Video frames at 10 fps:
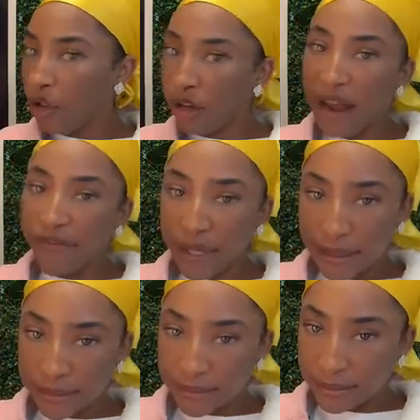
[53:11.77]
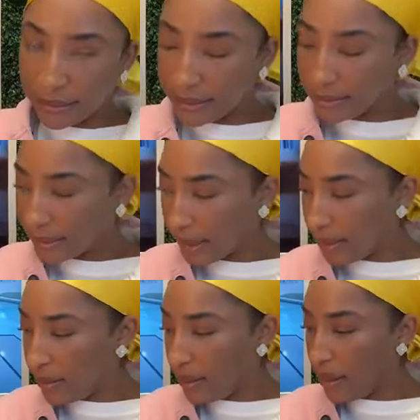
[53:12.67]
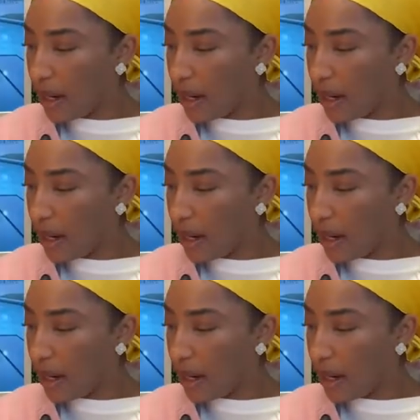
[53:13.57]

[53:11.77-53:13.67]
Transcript: graphics, let's say,